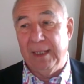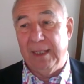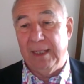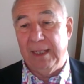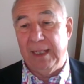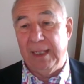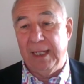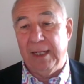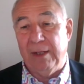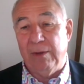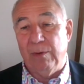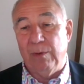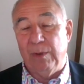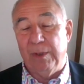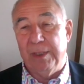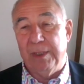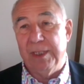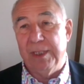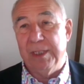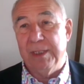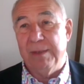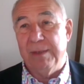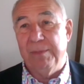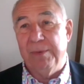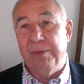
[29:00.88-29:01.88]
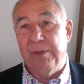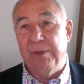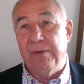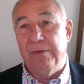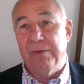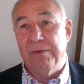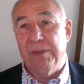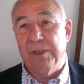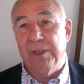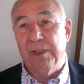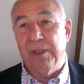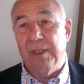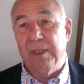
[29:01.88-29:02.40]
air quality has
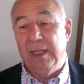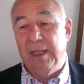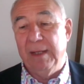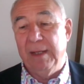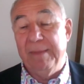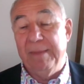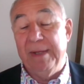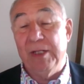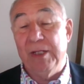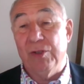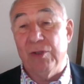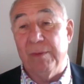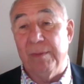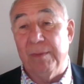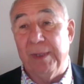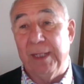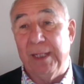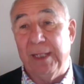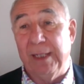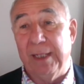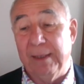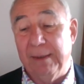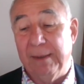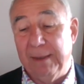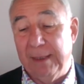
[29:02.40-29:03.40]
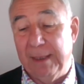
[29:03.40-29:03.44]
improved immeasurably.